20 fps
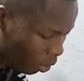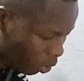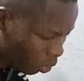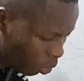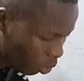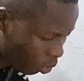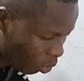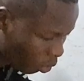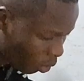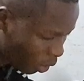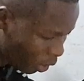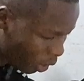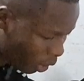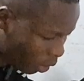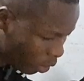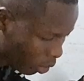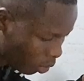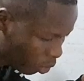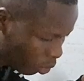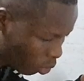So
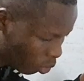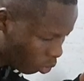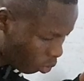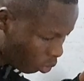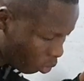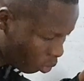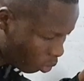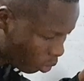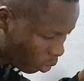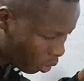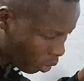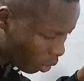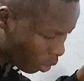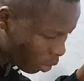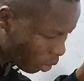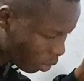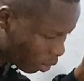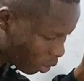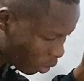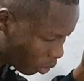x2
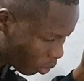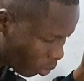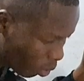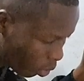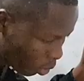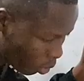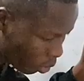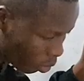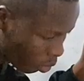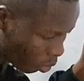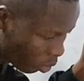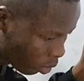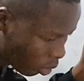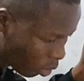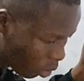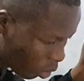is equal to